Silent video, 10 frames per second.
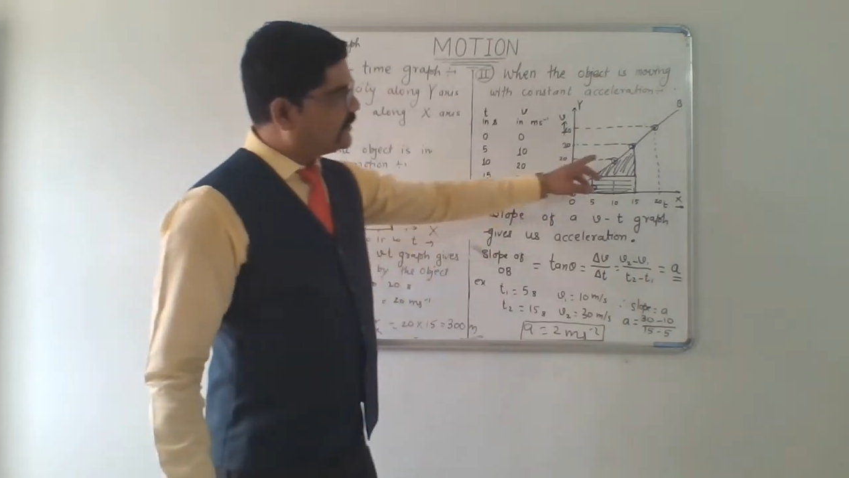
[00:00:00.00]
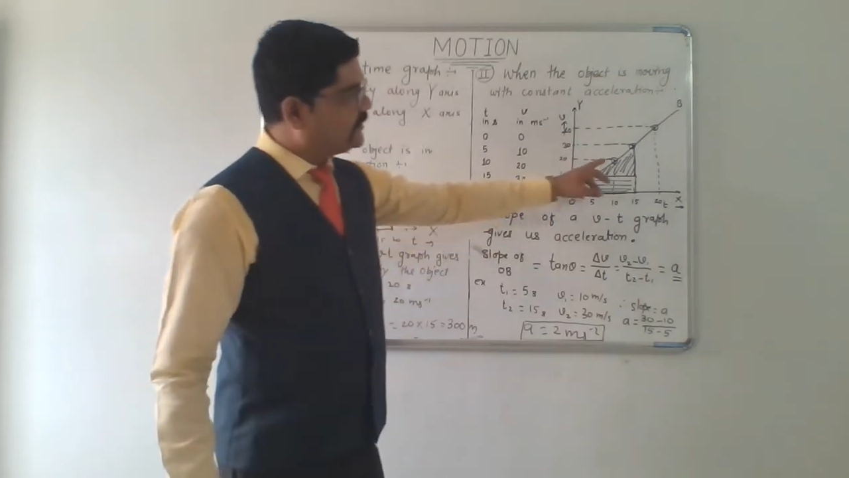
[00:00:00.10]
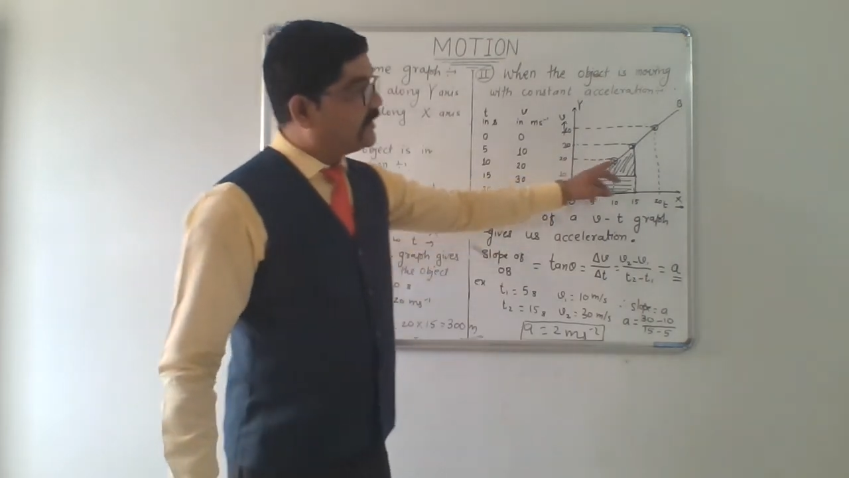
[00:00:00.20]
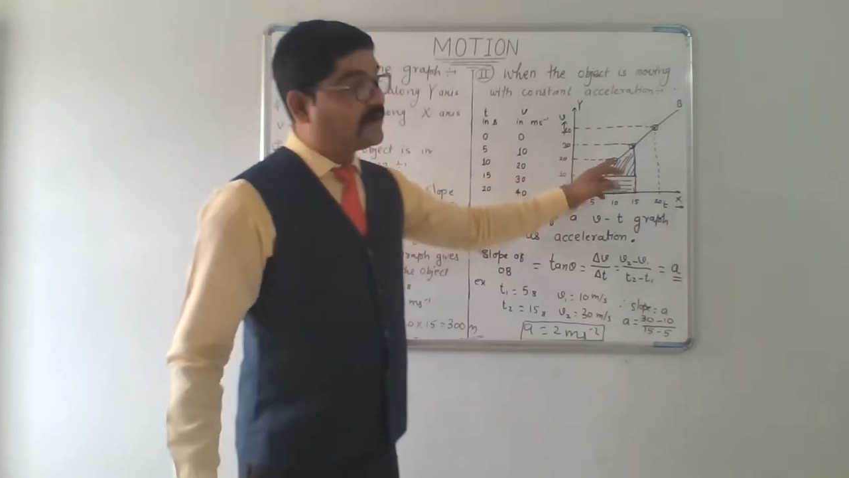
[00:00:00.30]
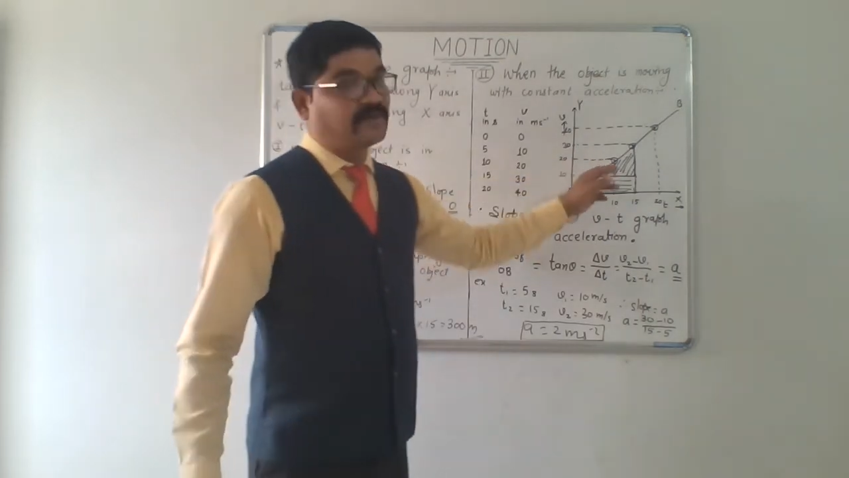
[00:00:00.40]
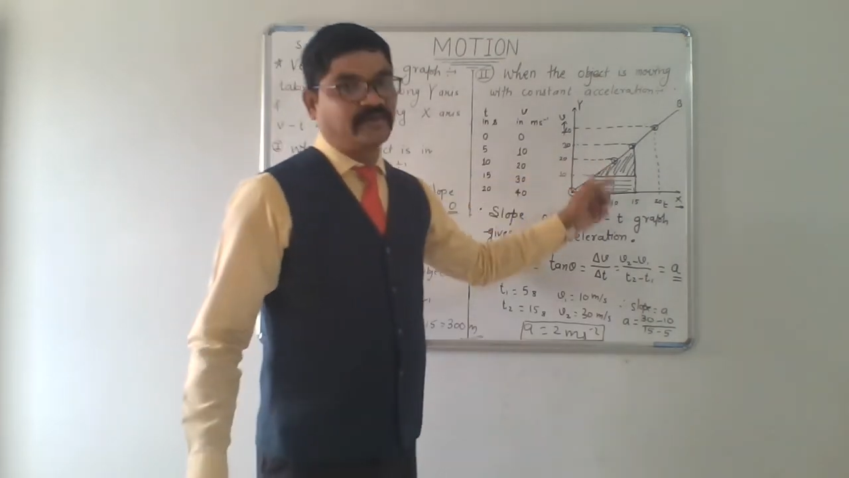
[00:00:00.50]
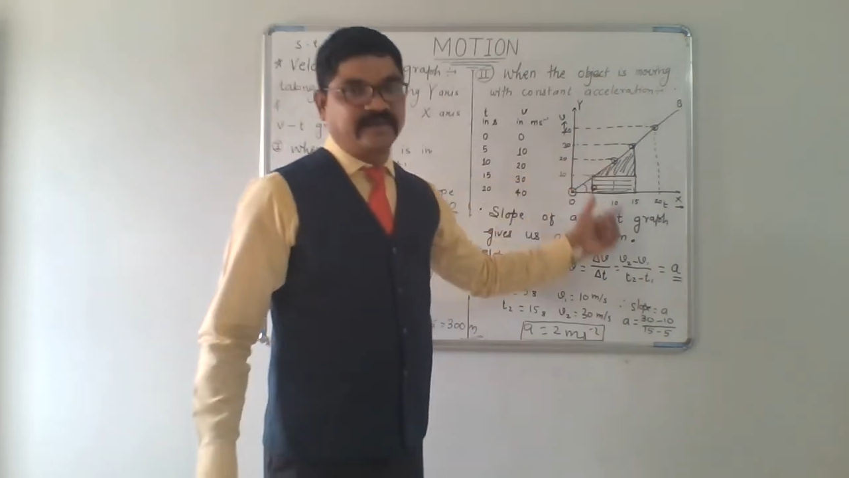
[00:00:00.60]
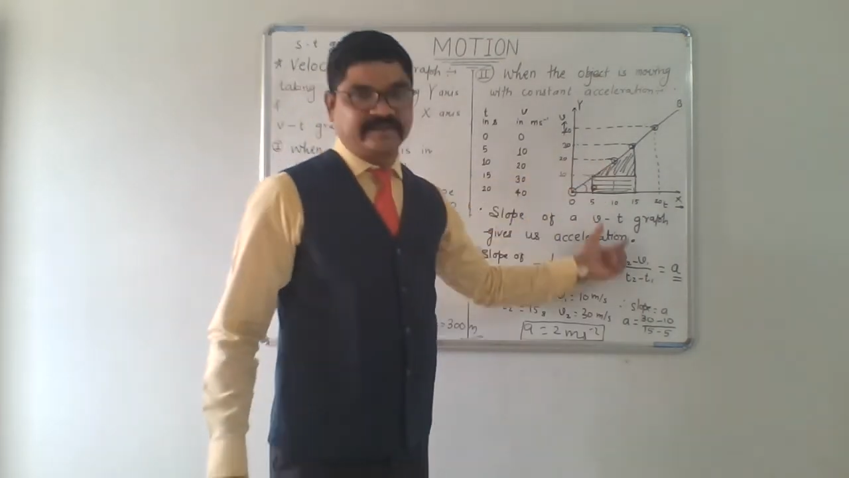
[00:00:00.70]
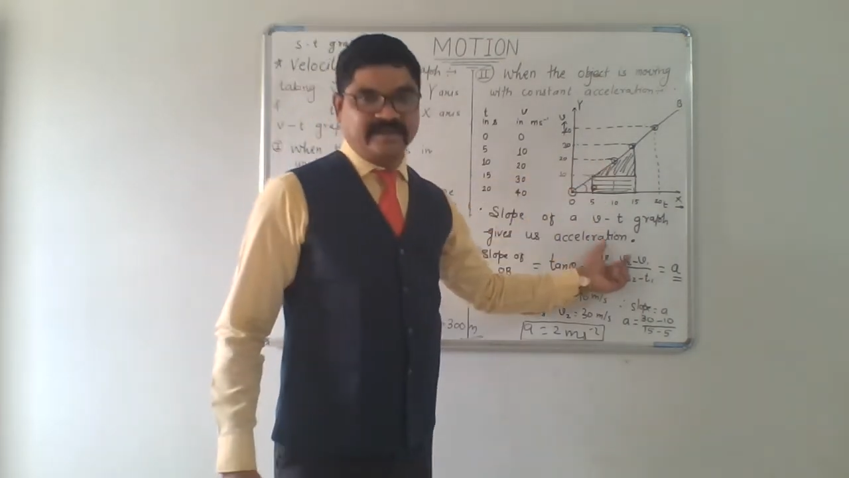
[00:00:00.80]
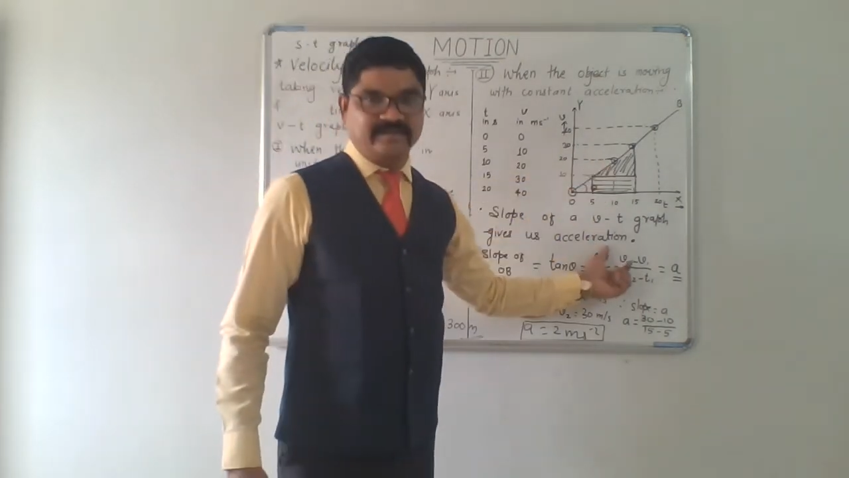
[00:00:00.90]
Here also the
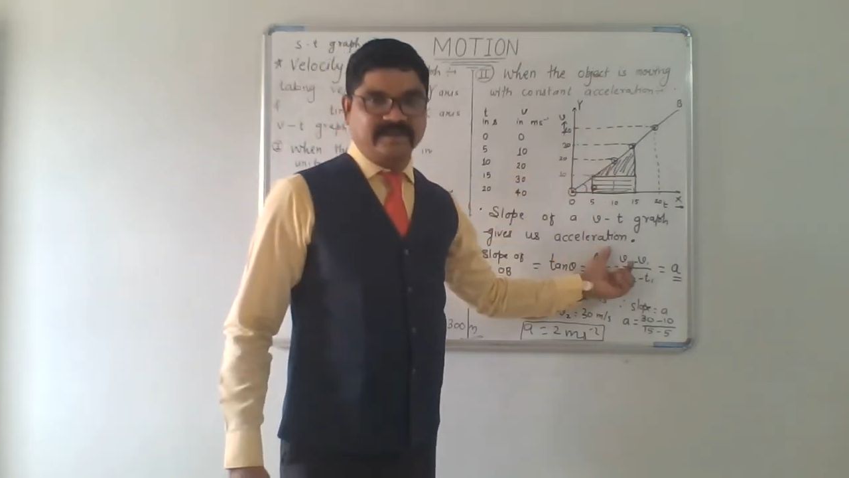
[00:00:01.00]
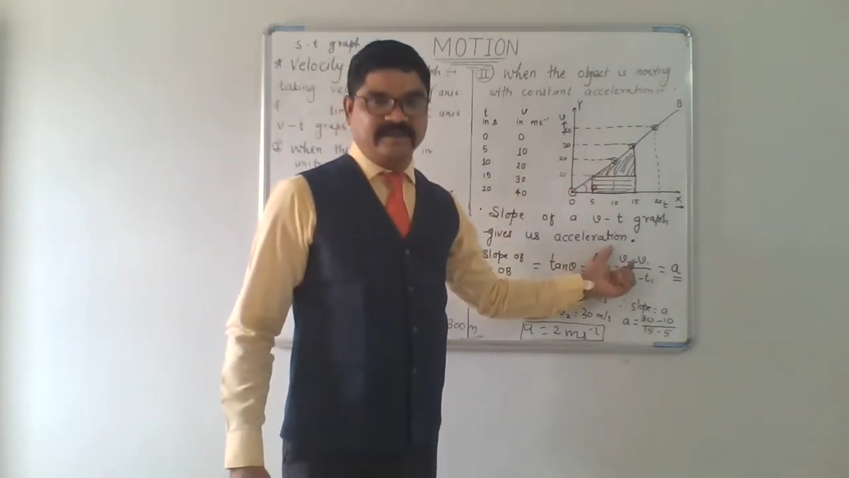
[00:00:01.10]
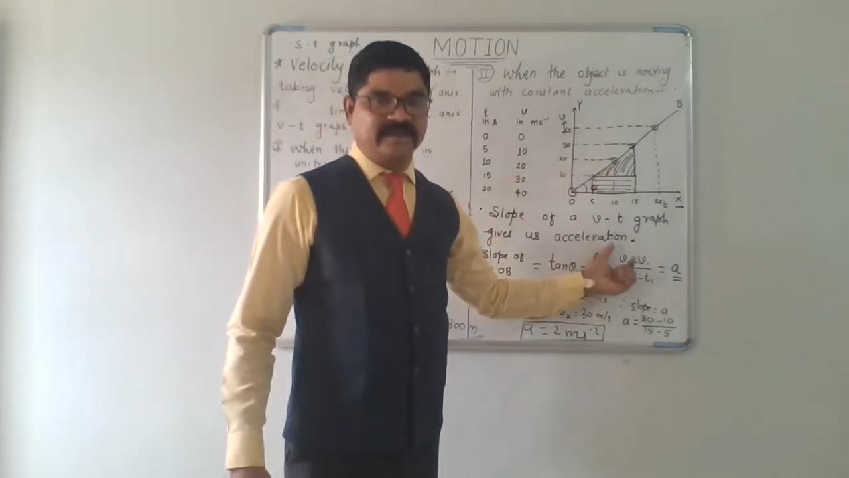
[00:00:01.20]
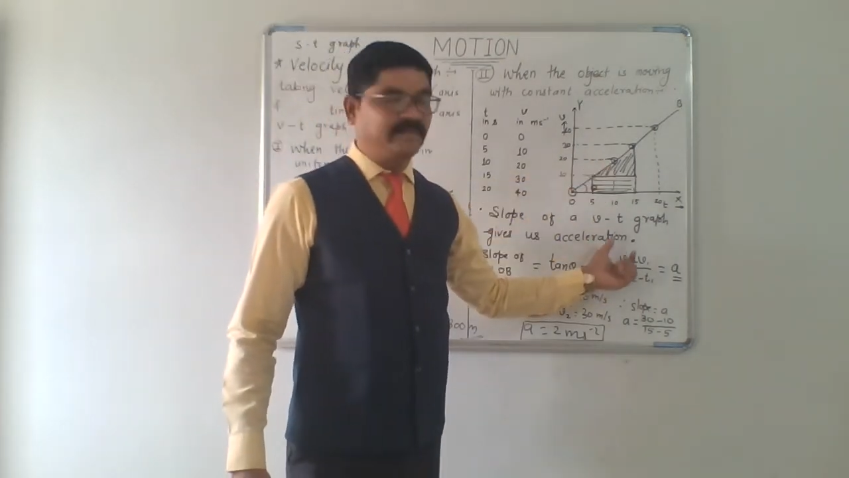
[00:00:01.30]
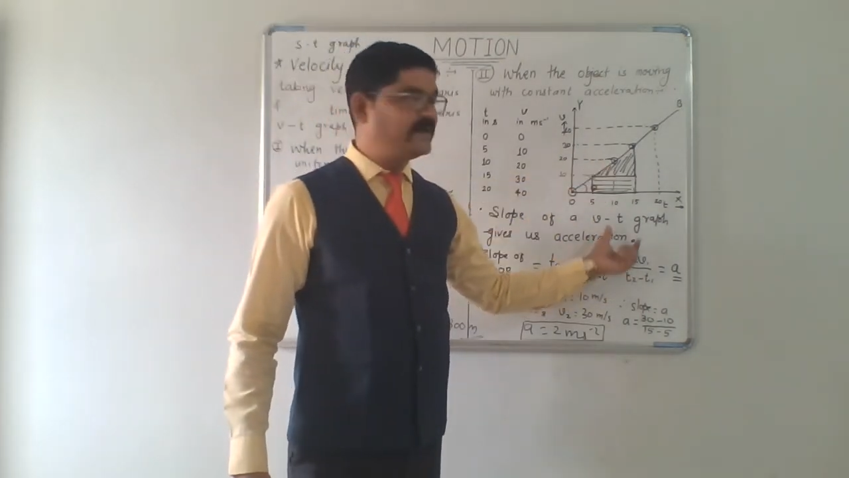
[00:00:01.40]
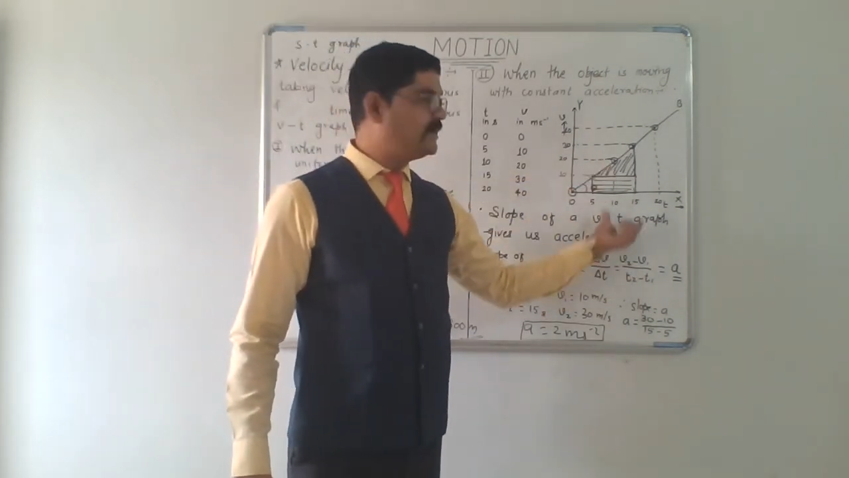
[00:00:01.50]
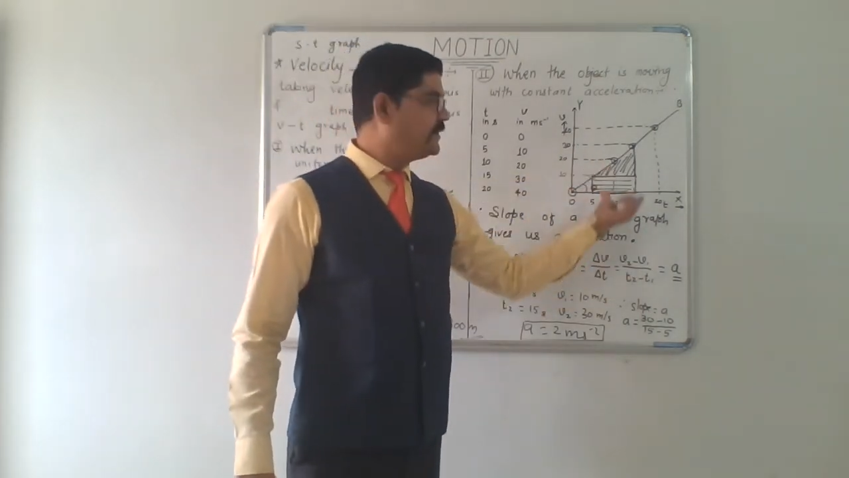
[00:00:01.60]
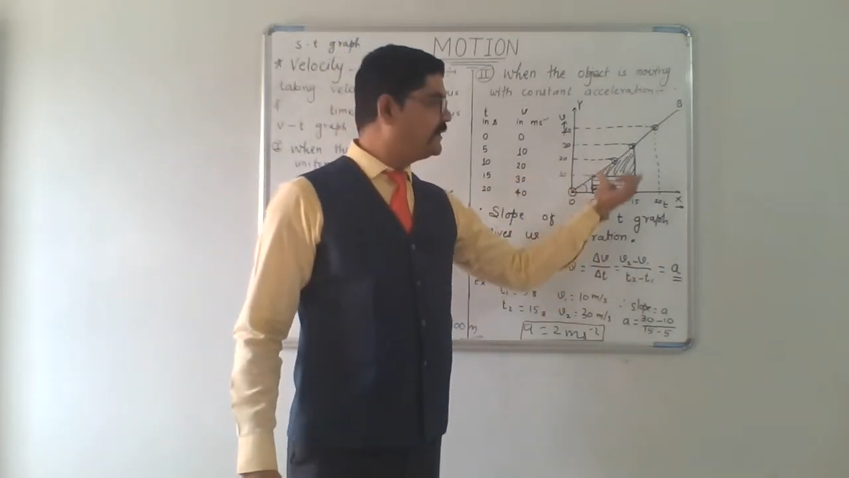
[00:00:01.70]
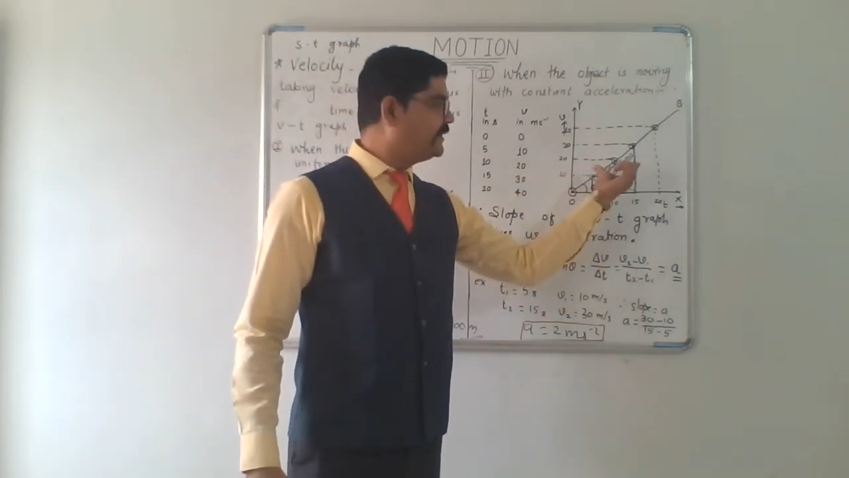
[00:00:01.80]
same thing can be done.